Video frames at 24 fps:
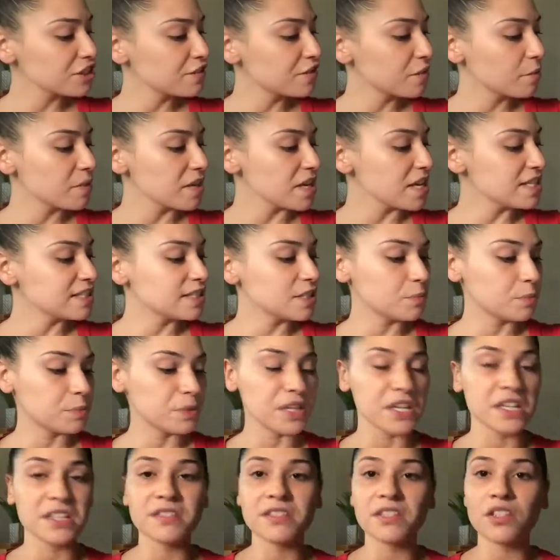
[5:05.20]
from Easy
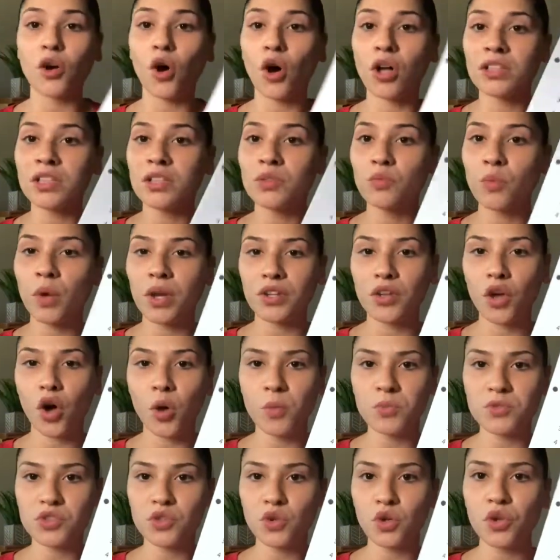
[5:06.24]
Peasy All-in-One
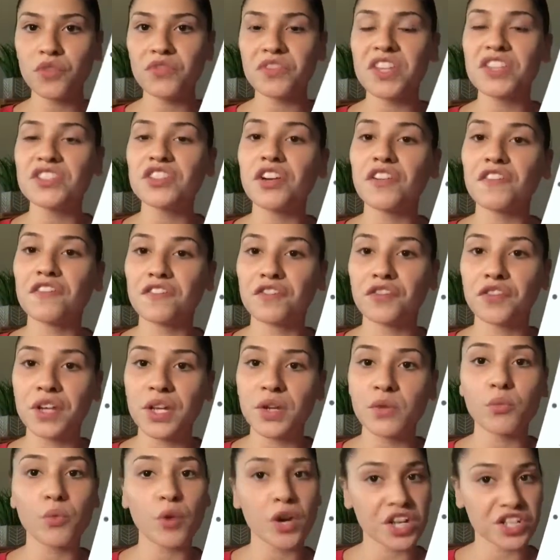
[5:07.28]
Homeschool. These are
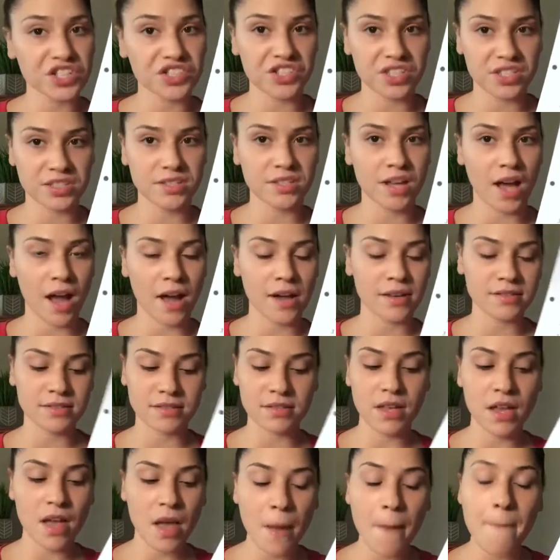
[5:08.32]
free worksheets, guys.
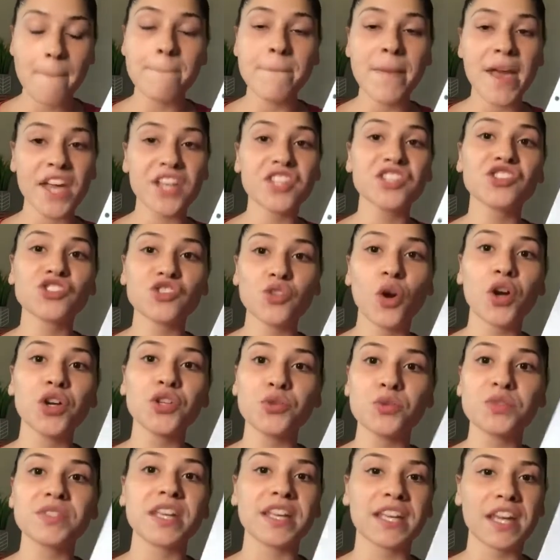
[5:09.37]
Make sure
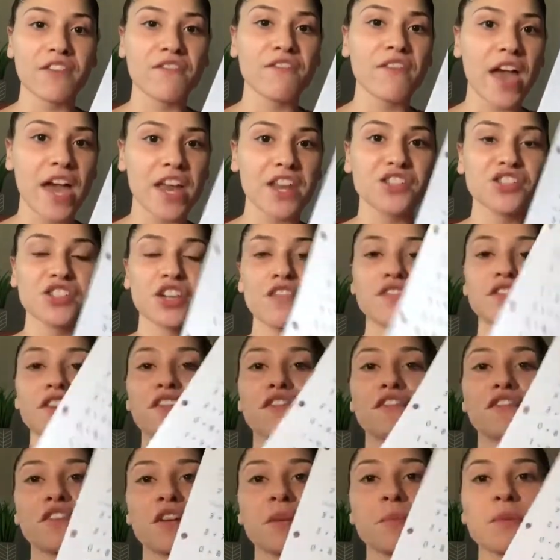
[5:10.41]
you take advantage of the
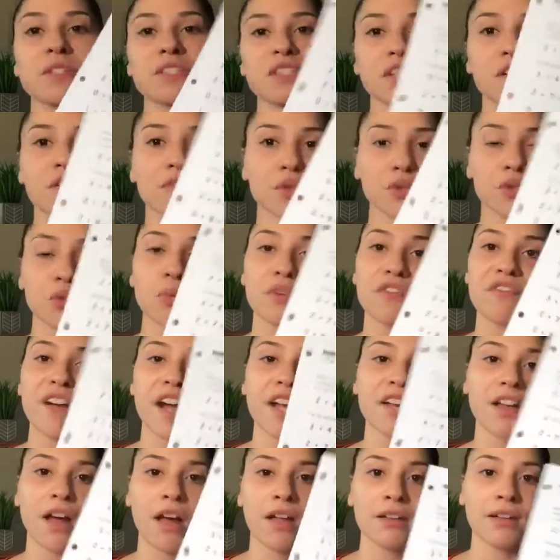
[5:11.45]
free material you will
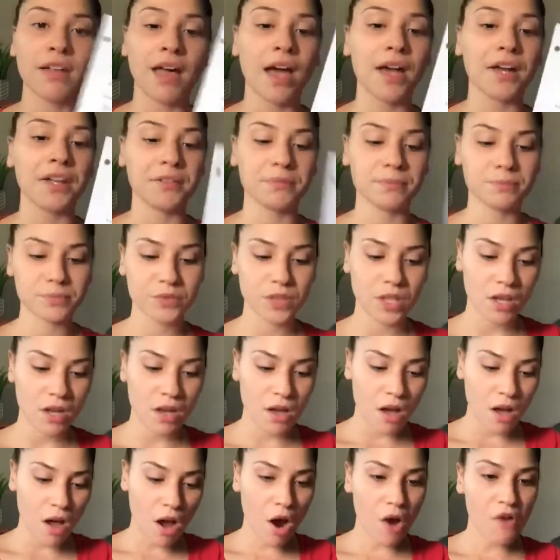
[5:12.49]
find online.
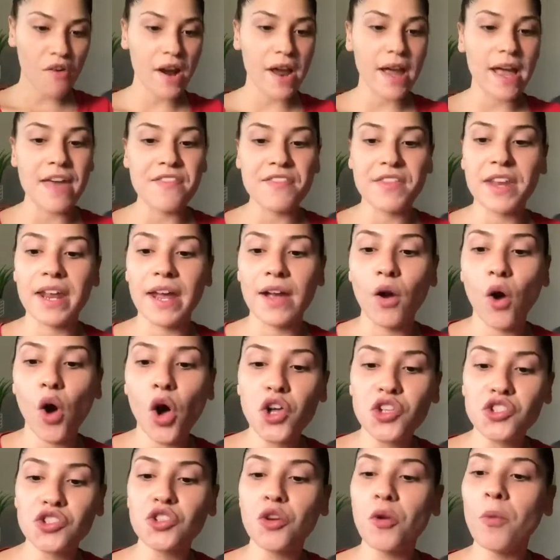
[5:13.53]
All right, and then I
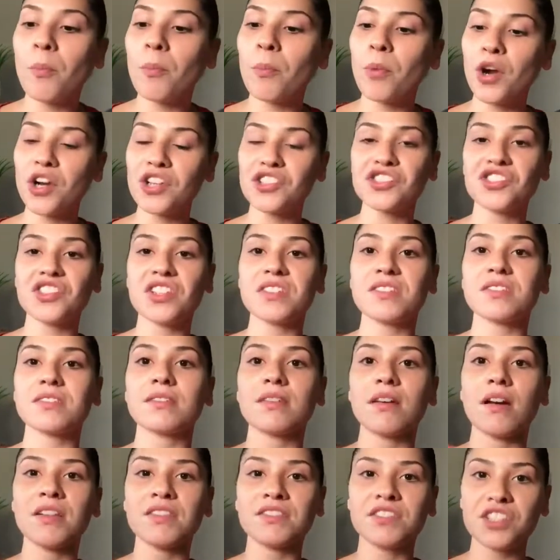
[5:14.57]
also purchased
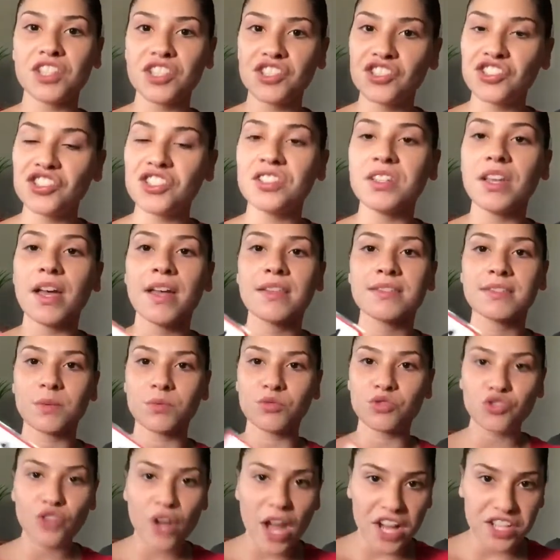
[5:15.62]
addition and
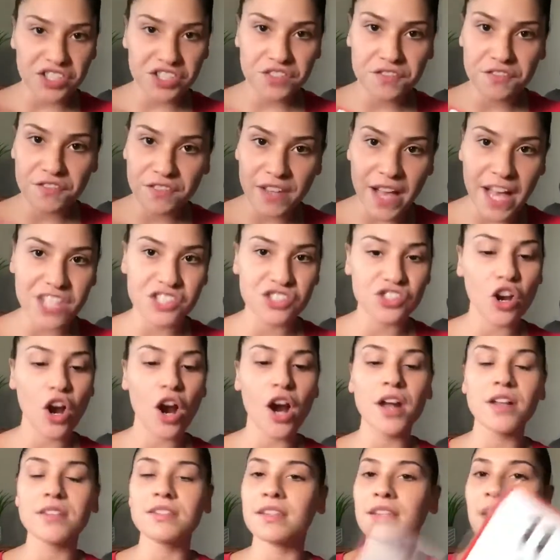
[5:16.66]
subtraction
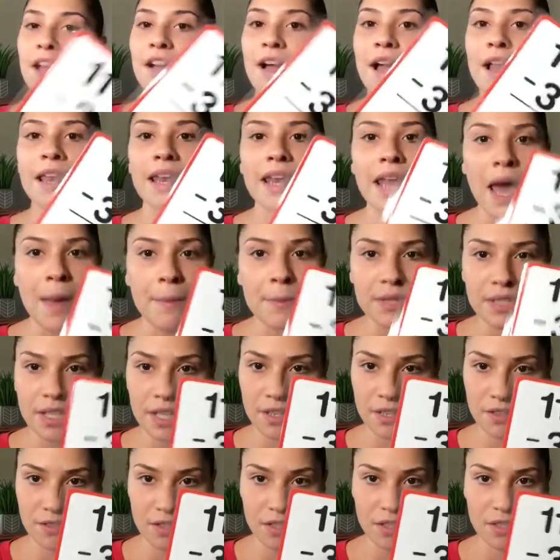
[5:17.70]
flashcards, and I
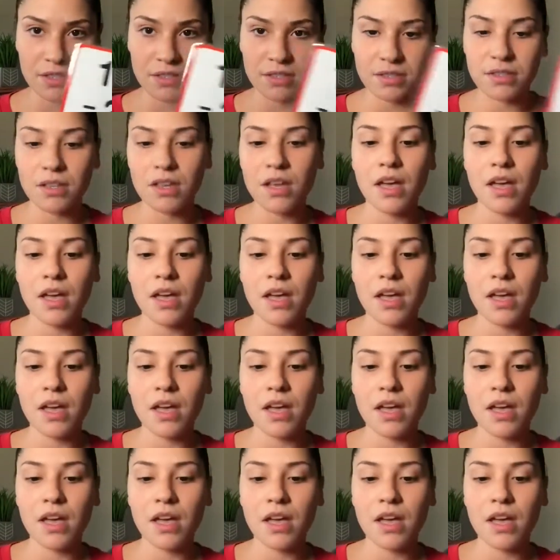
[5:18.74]
laminated these.